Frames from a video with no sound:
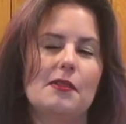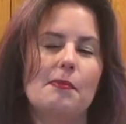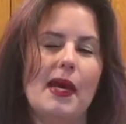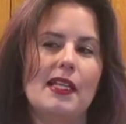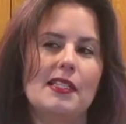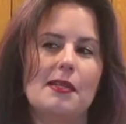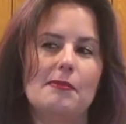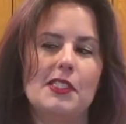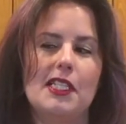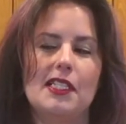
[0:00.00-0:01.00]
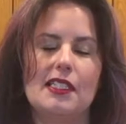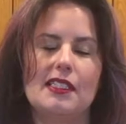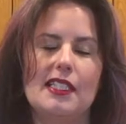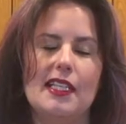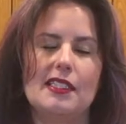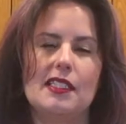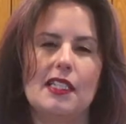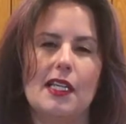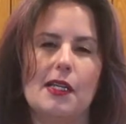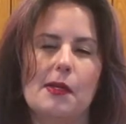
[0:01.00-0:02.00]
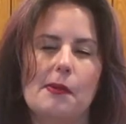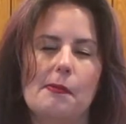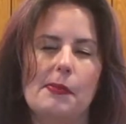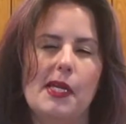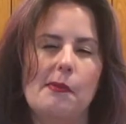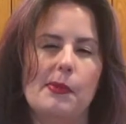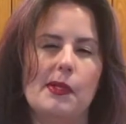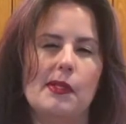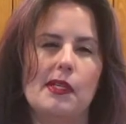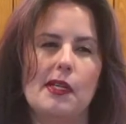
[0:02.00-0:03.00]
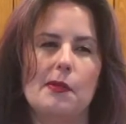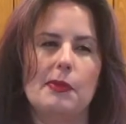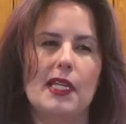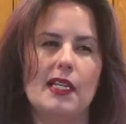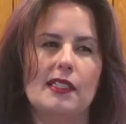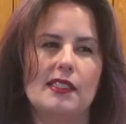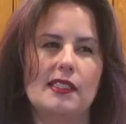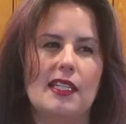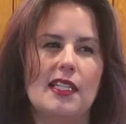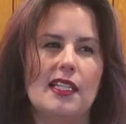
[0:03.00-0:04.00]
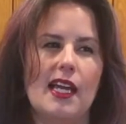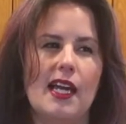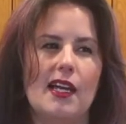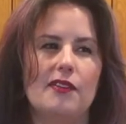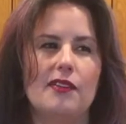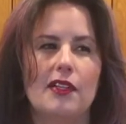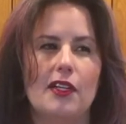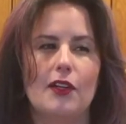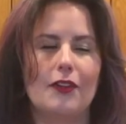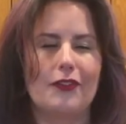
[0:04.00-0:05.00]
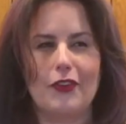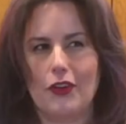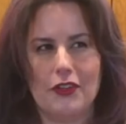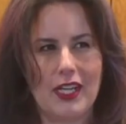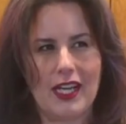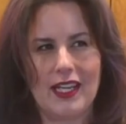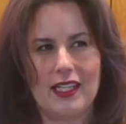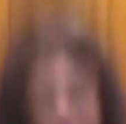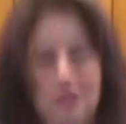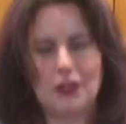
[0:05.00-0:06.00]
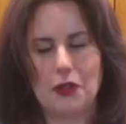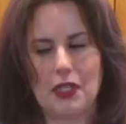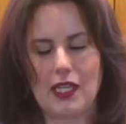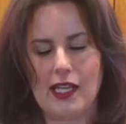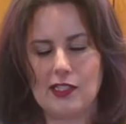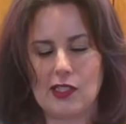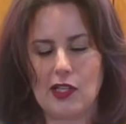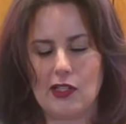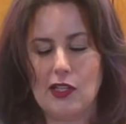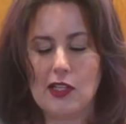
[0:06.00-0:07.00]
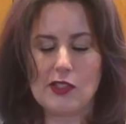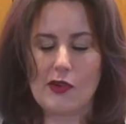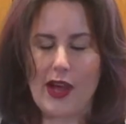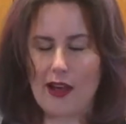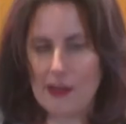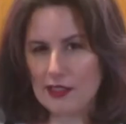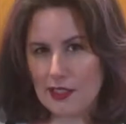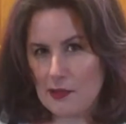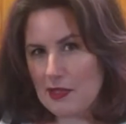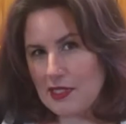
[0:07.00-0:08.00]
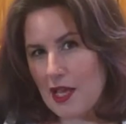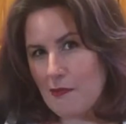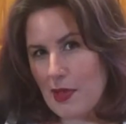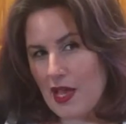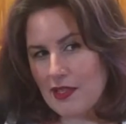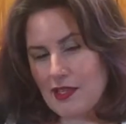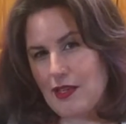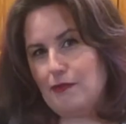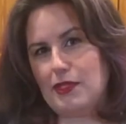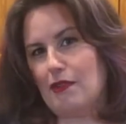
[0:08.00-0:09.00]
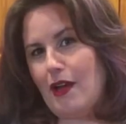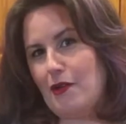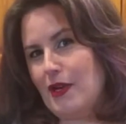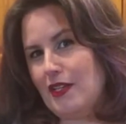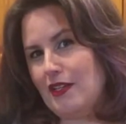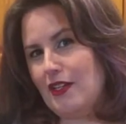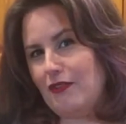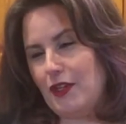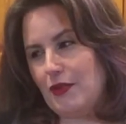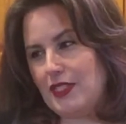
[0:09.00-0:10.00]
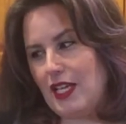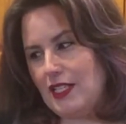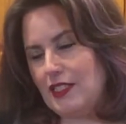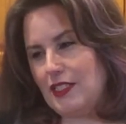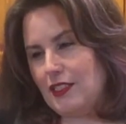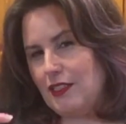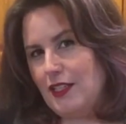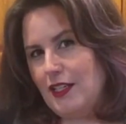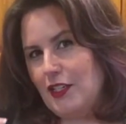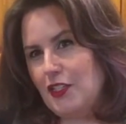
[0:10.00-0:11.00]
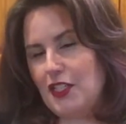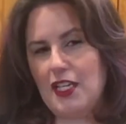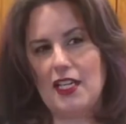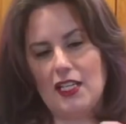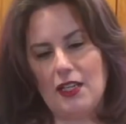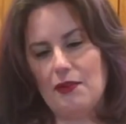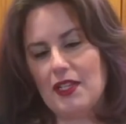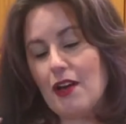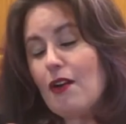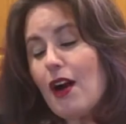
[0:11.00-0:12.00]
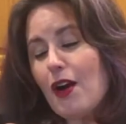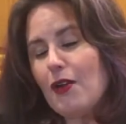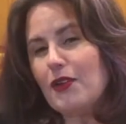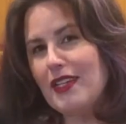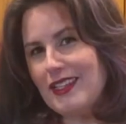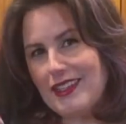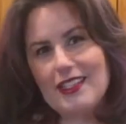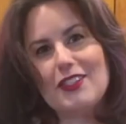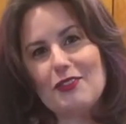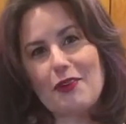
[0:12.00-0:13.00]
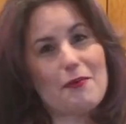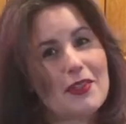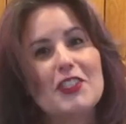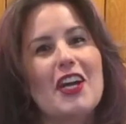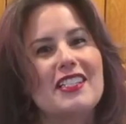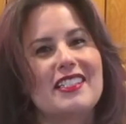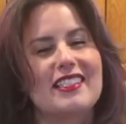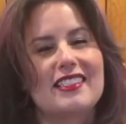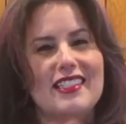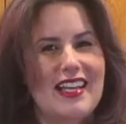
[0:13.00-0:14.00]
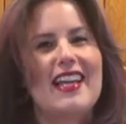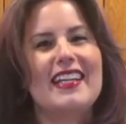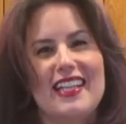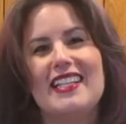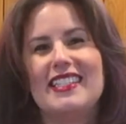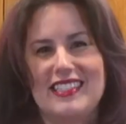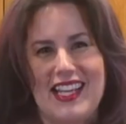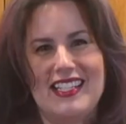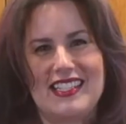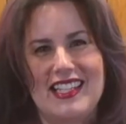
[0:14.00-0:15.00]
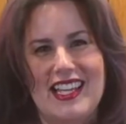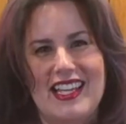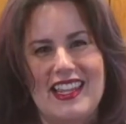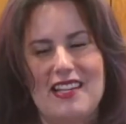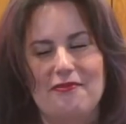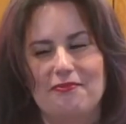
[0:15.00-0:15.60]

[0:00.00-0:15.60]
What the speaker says: bathtub gin tasted like people, because they didn't have 409 or Lysol, so how clean was that bathtub? So I wonder if you were tasting gin, you would go, oh, this is from the Johnsons, because it tastes like them.